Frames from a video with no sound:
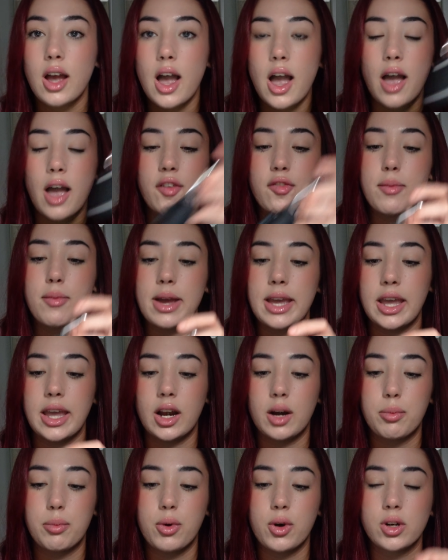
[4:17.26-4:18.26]
Have my
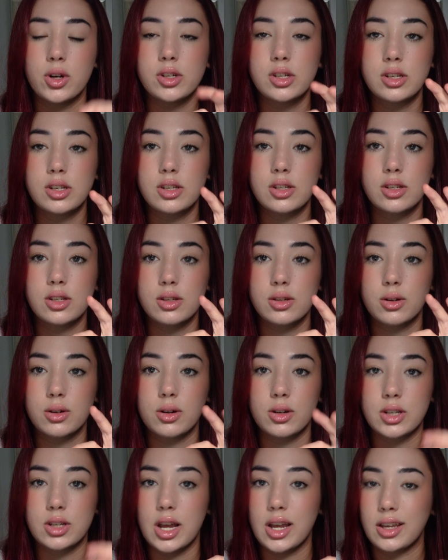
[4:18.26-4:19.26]
AirPods,
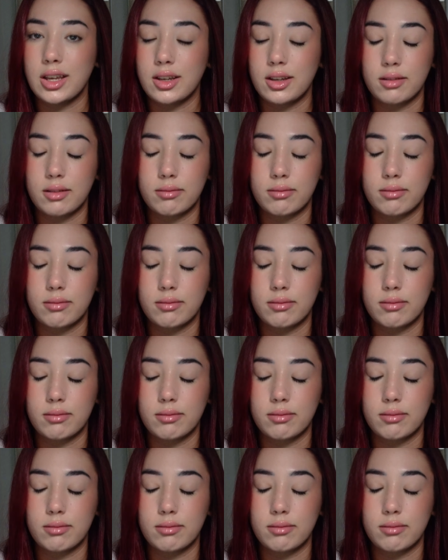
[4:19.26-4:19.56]
because I